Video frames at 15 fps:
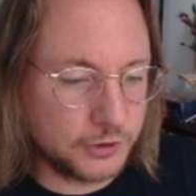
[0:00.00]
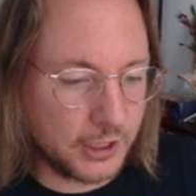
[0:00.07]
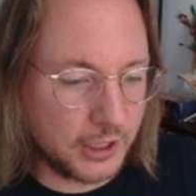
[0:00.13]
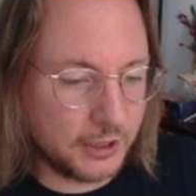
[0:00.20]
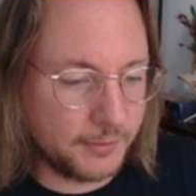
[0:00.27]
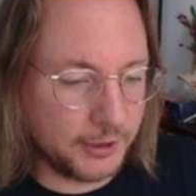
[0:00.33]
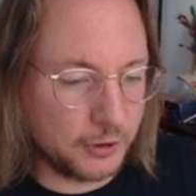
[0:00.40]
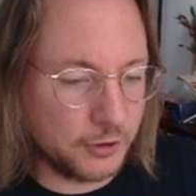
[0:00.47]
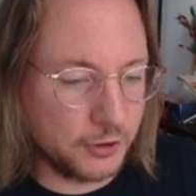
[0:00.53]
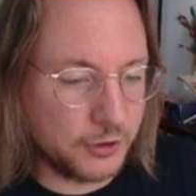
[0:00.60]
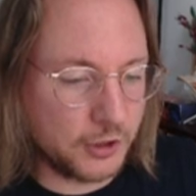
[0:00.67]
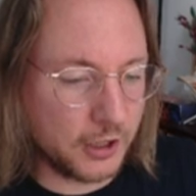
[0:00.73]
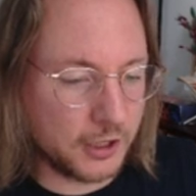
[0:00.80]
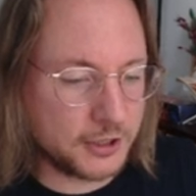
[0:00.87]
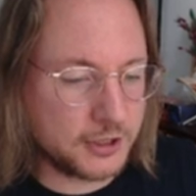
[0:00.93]
talking about good
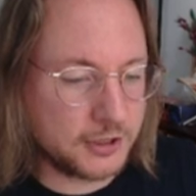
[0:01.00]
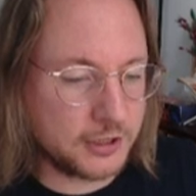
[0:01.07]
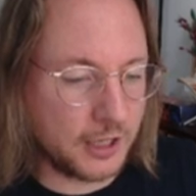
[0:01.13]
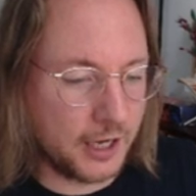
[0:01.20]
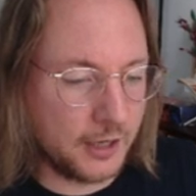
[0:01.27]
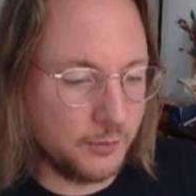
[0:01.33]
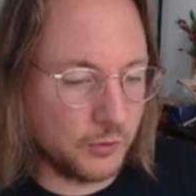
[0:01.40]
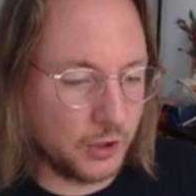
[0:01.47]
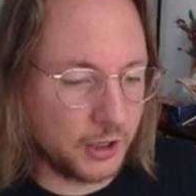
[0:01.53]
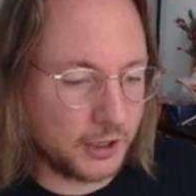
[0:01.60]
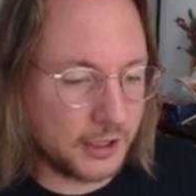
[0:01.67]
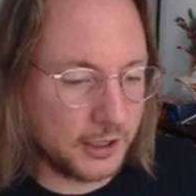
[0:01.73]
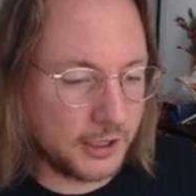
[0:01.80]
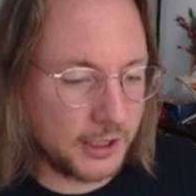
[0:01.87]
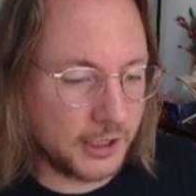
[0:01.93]
cards, Time Walk.
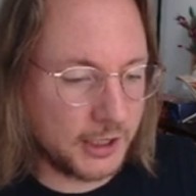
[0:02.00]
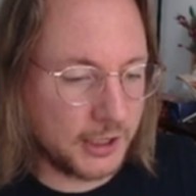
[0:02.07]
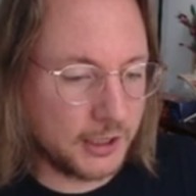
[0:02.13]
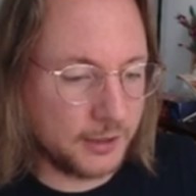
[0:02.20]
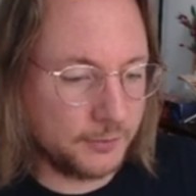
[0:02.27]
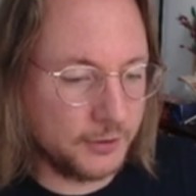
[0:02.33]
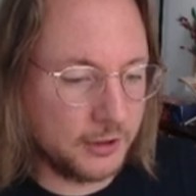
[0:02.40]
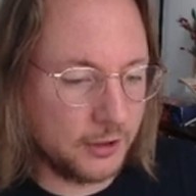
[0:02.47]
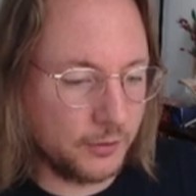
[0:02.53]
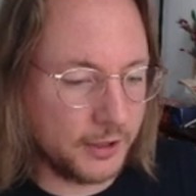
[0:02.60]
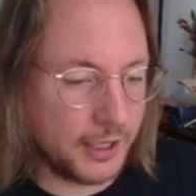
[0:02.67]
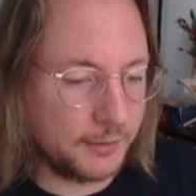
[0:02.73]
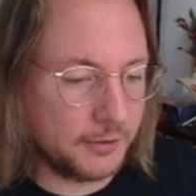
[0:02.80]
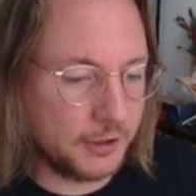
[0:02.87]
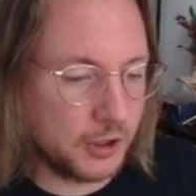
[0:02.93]
Um, you know what?
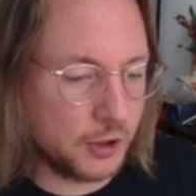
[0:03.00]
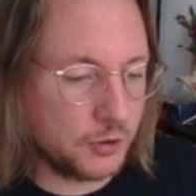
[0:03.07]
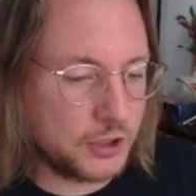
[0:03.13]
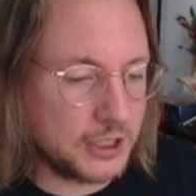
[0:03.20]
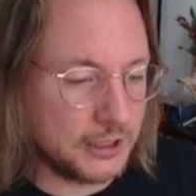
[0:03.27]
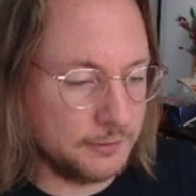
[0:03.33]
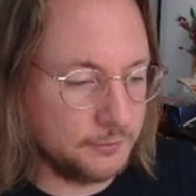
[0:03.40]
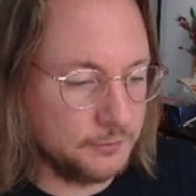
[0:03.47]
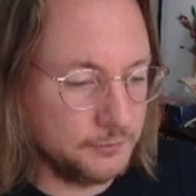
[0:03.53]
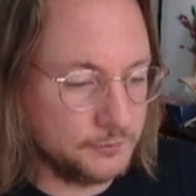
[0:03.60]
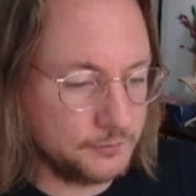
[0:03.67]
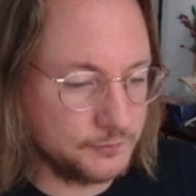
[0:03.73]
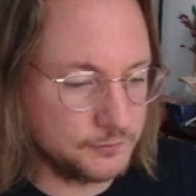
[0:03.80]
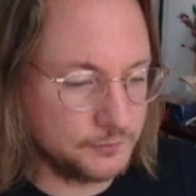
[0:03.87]
I'm going to go Tim.